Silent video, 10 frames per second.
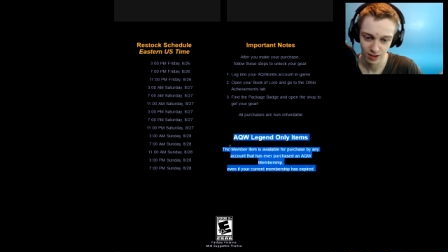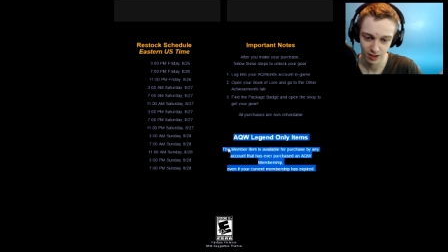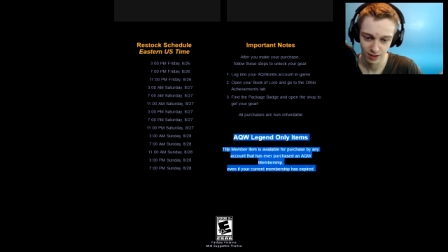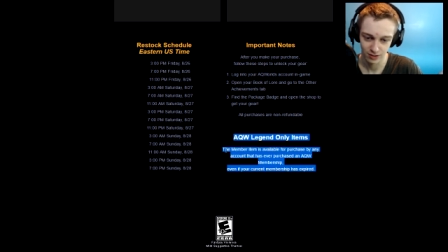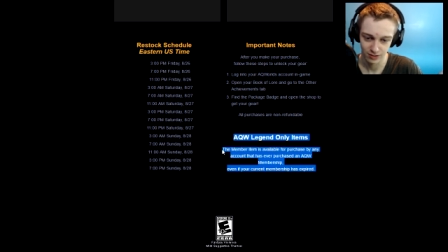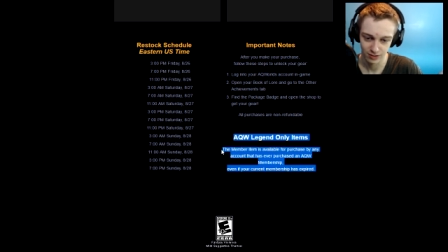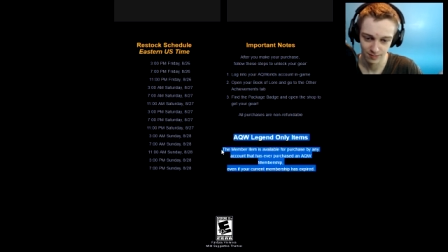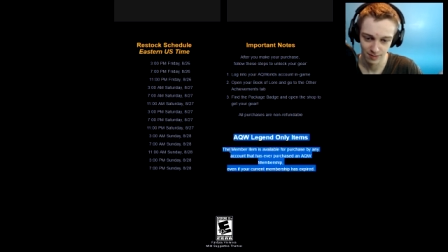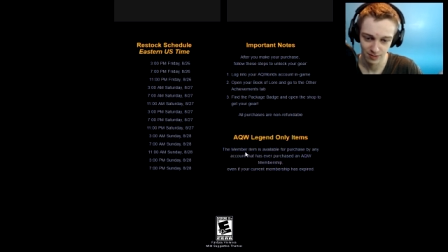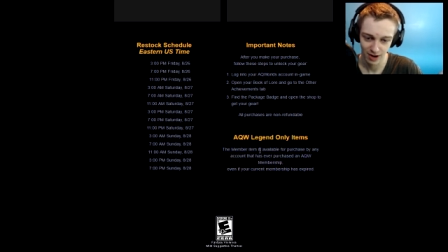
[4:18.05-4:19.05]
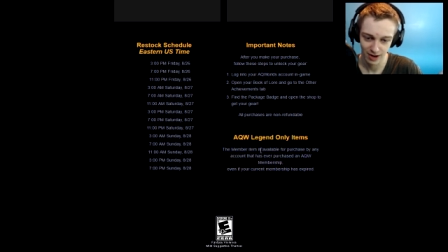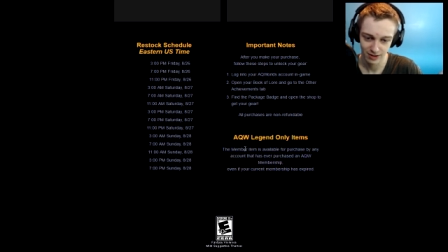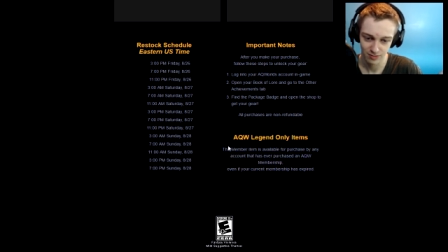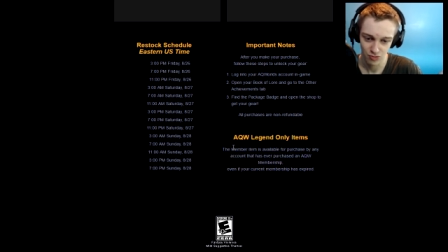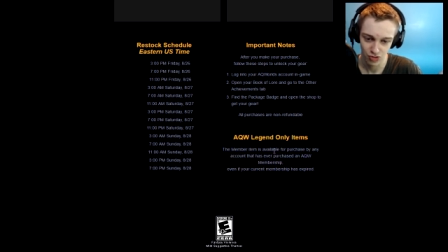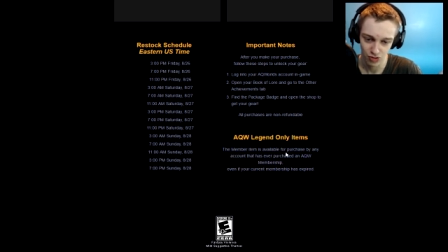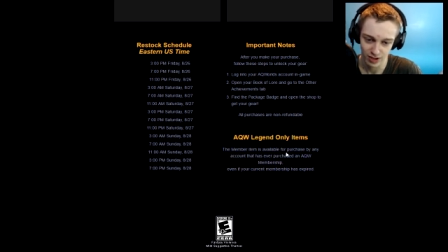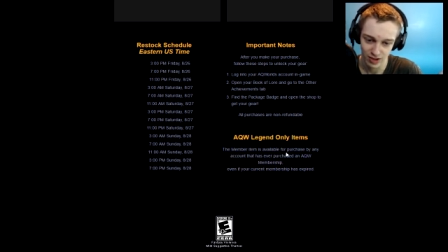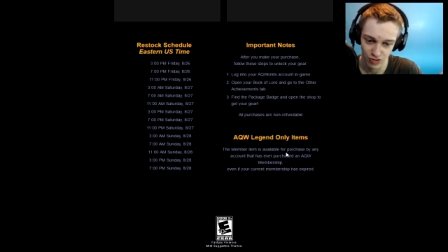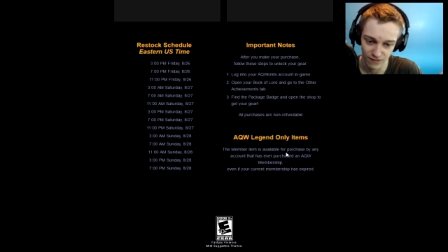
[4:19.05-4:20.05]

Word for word: Uh, the member items is